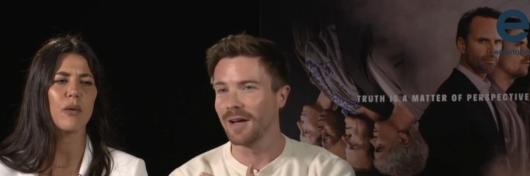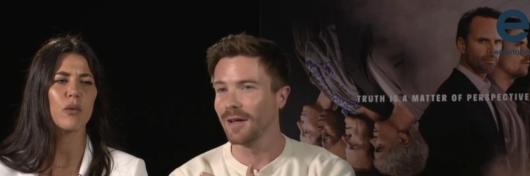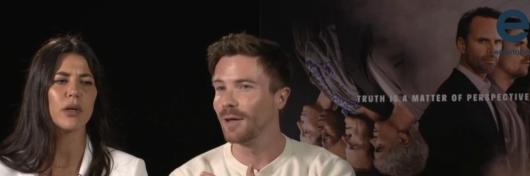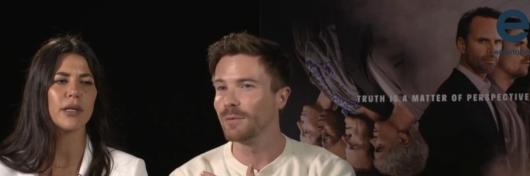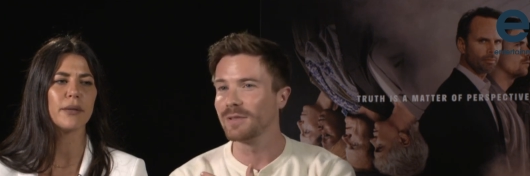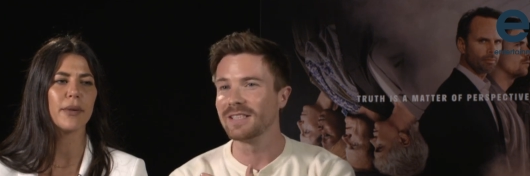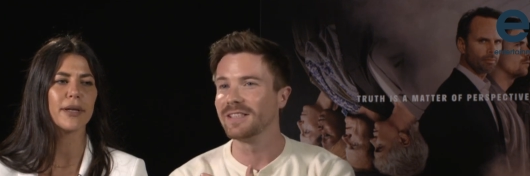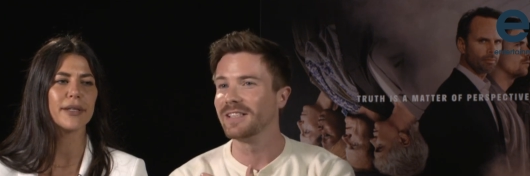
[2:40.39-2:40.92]
Speaker 1: Ah, I,
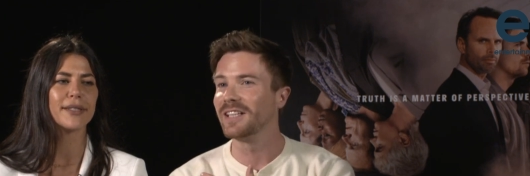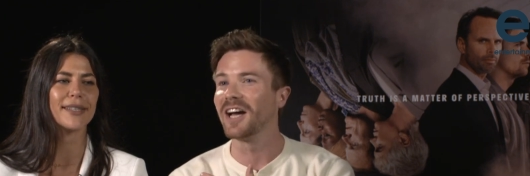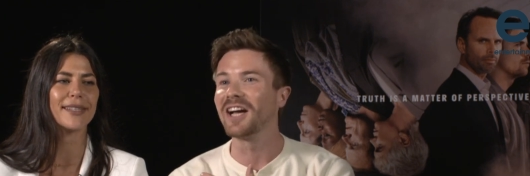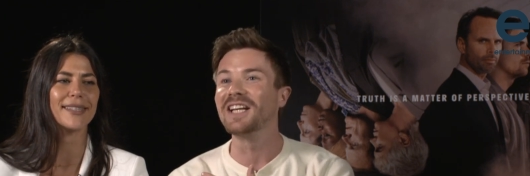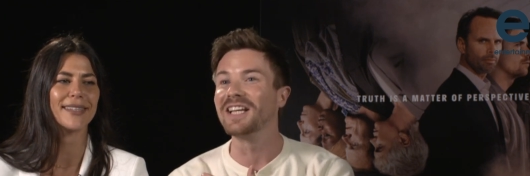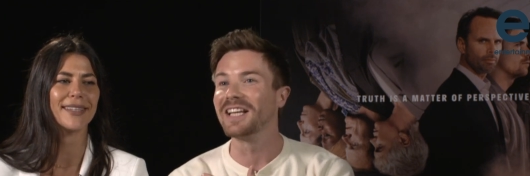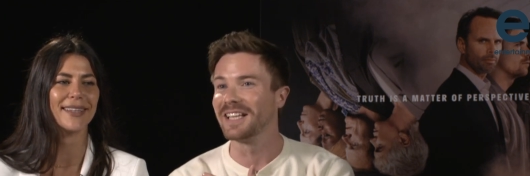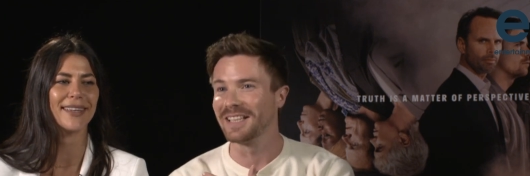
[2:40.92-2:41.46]
it was
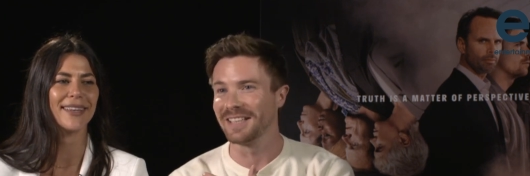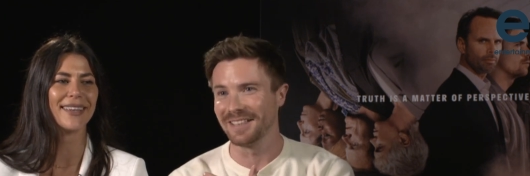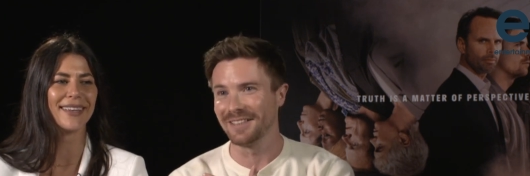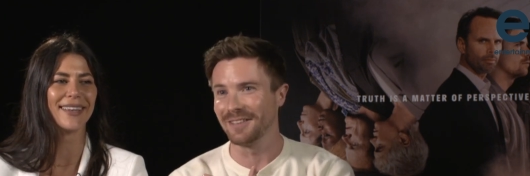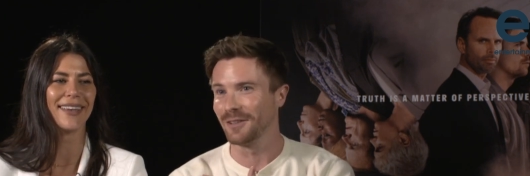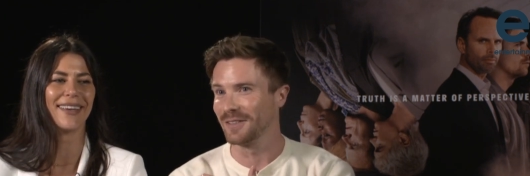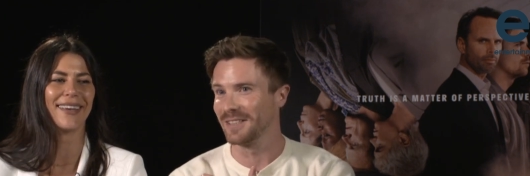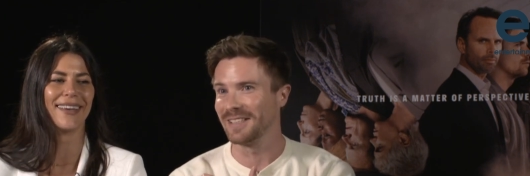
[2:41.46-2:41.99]
nightly
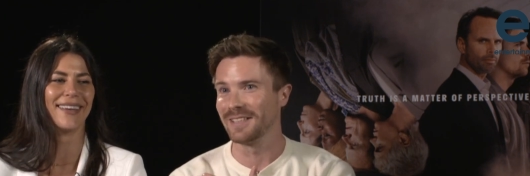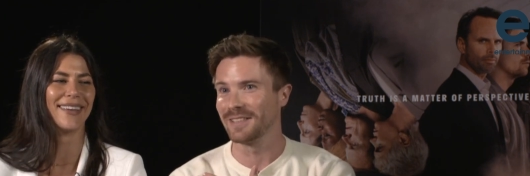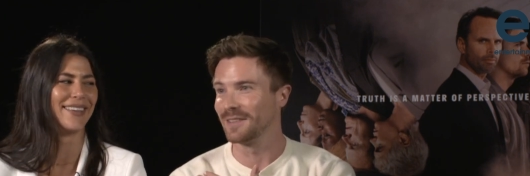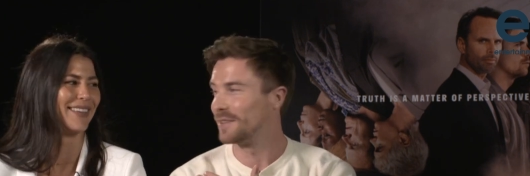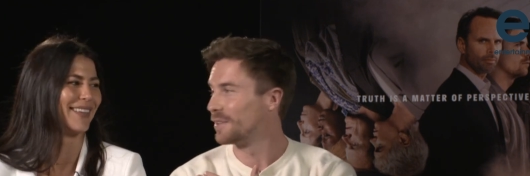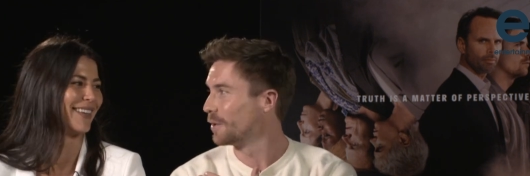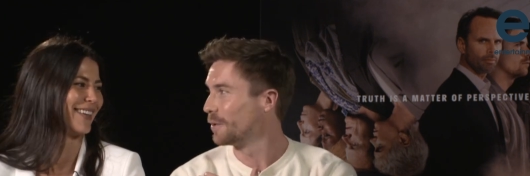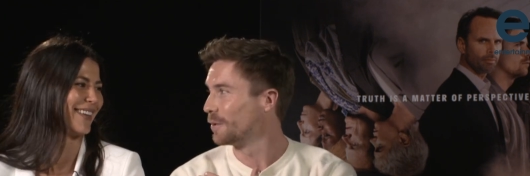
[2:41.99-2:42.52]
on
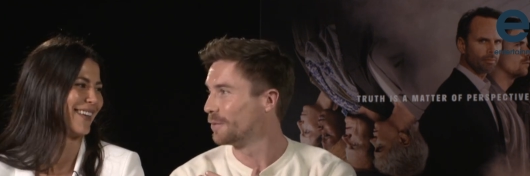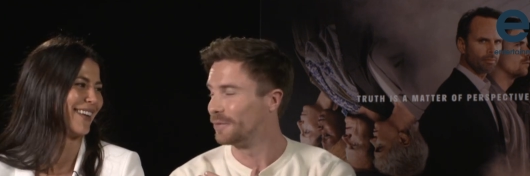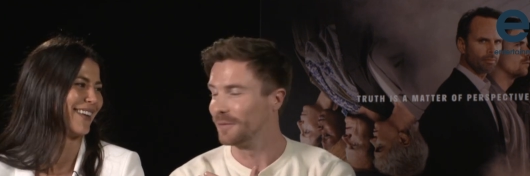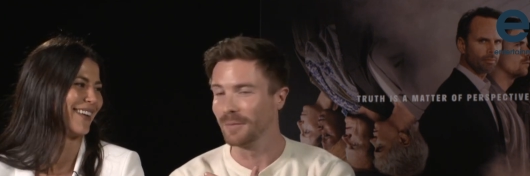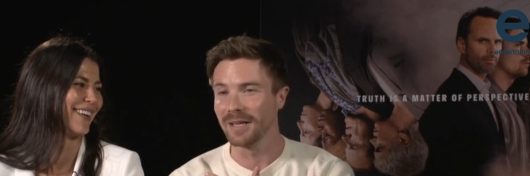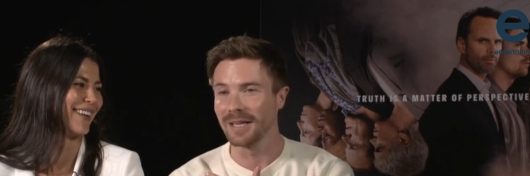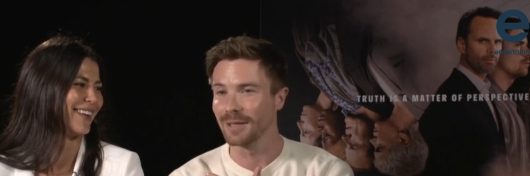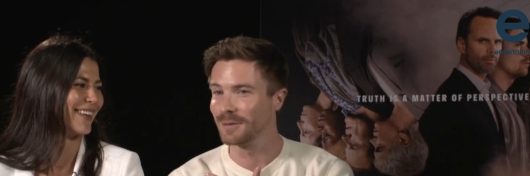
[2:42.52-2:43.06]
season two
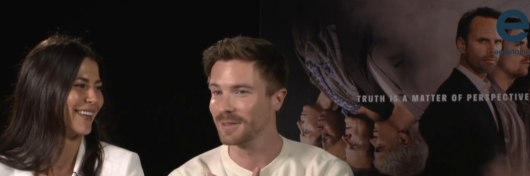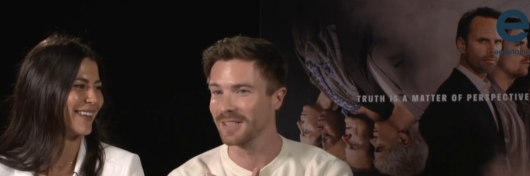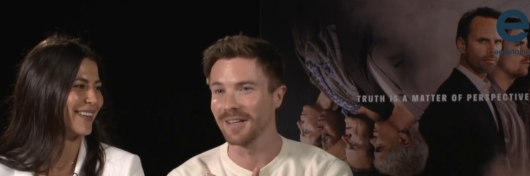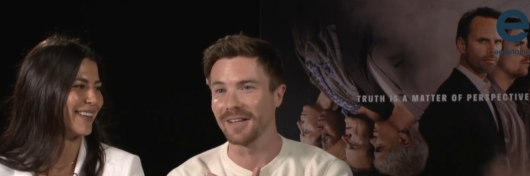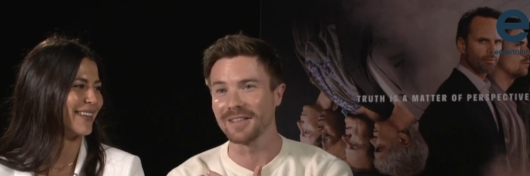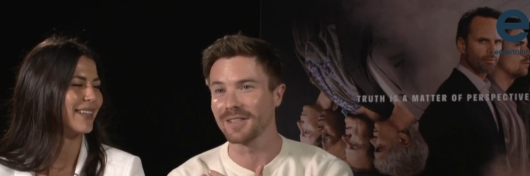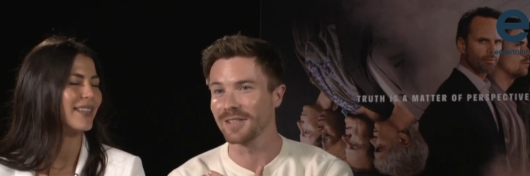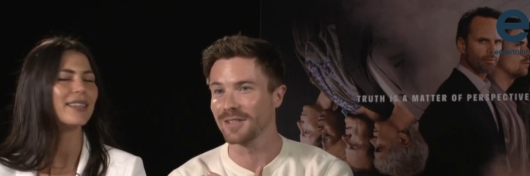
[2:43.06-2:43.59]
for me. It was
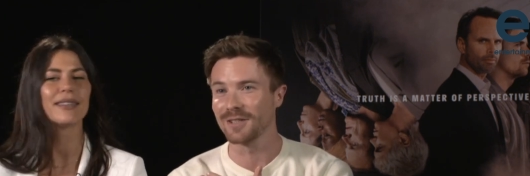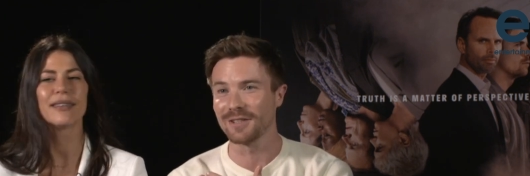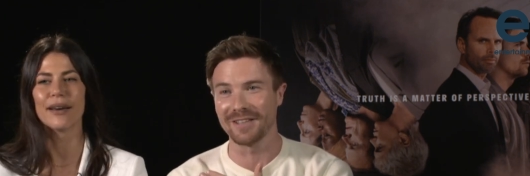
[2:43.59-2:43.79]
like just